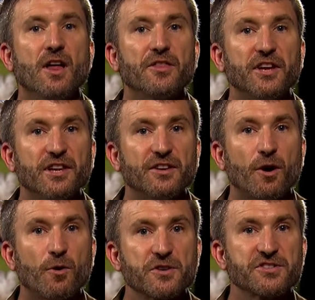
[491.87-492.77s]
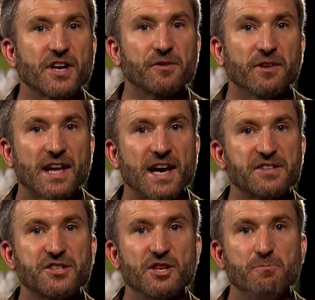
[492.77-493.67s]
The horizontal
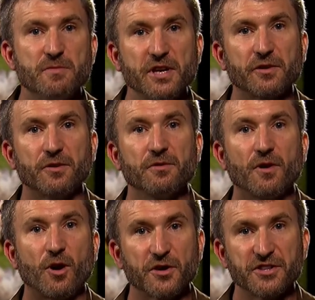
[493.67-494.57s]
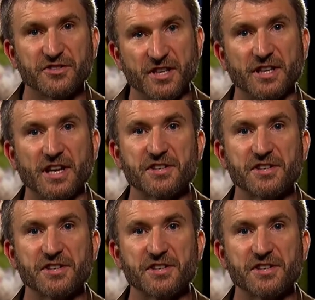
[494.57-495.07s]
lines in the middle are the DNA